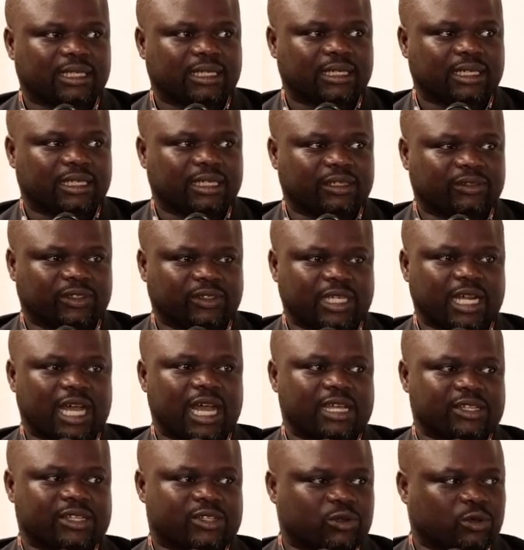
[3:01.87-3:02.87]
Even
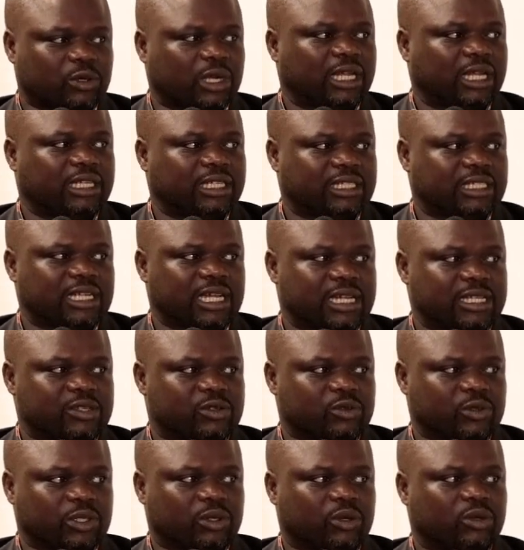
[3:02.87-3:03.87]
us who are leaders,
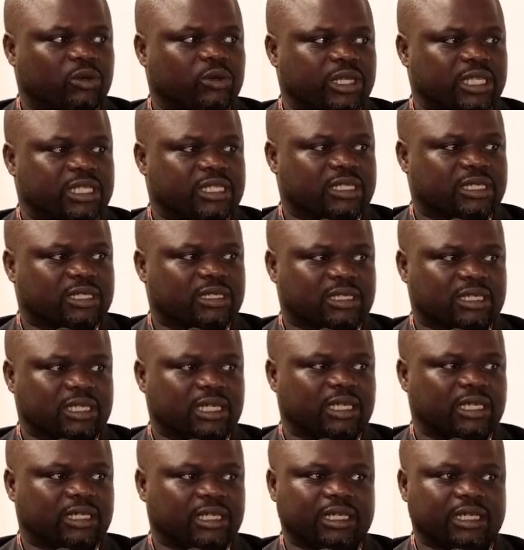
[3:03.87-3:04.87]
we always
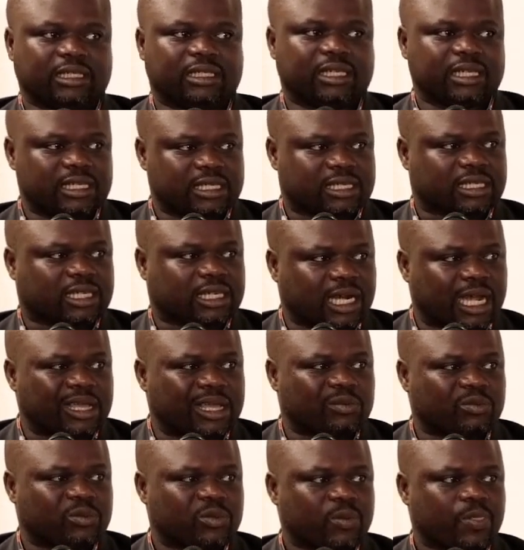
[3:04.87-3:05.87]
say, hey, there is crime,
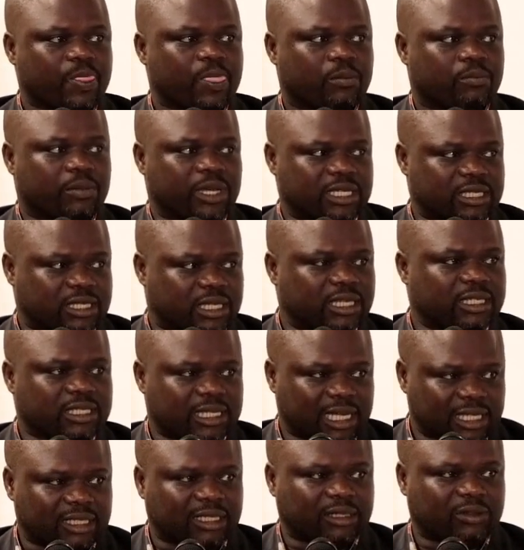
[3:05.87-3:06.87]
but there is
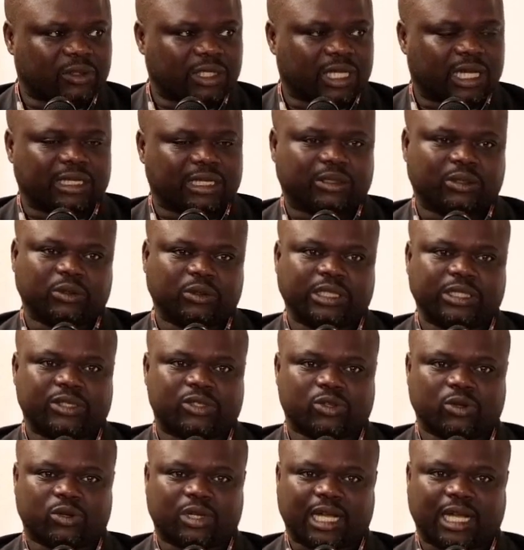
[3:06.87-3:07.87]
nothing we are doing.
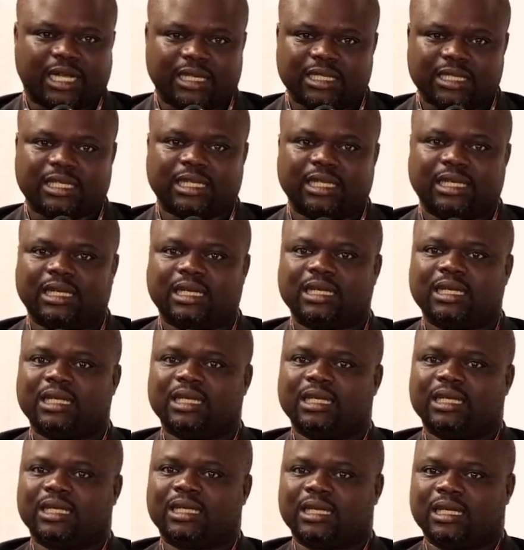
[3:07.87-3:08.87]
So council
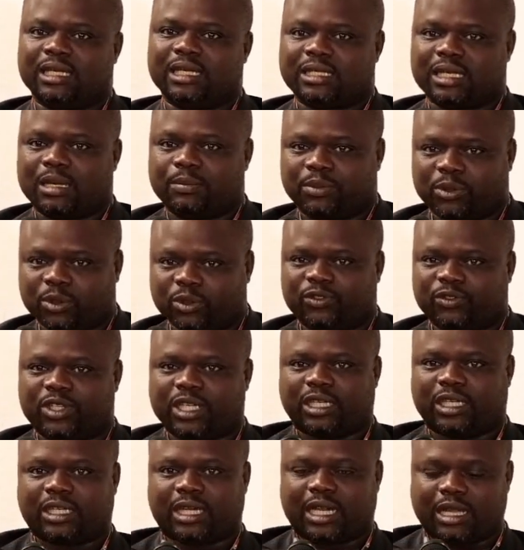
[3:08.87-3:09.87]
has approved a
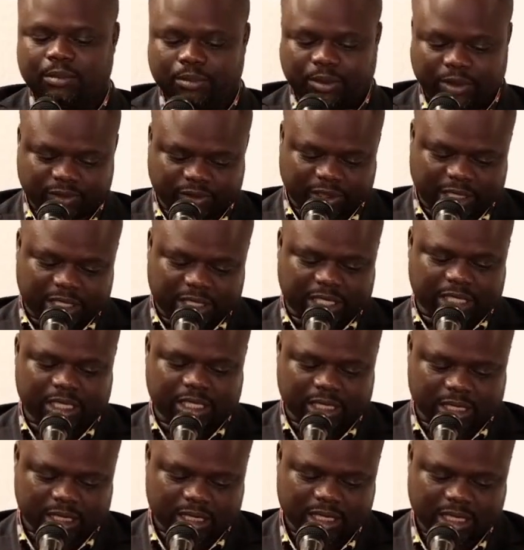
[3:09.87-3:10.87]
crime
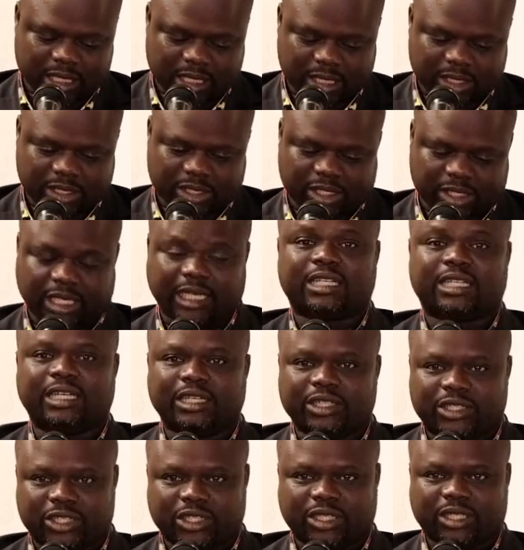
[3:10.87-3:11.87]
prevention
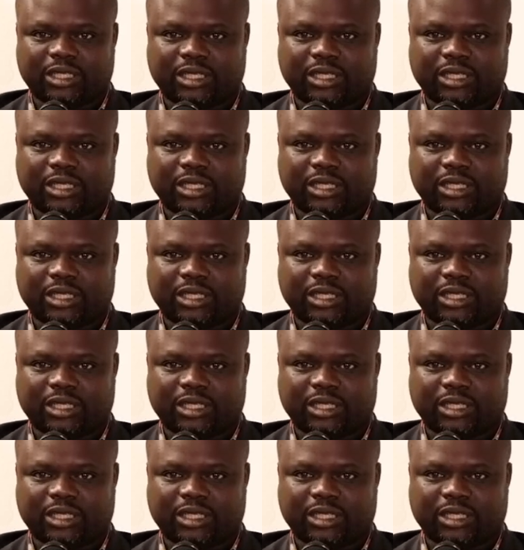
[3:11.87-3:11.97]
strategy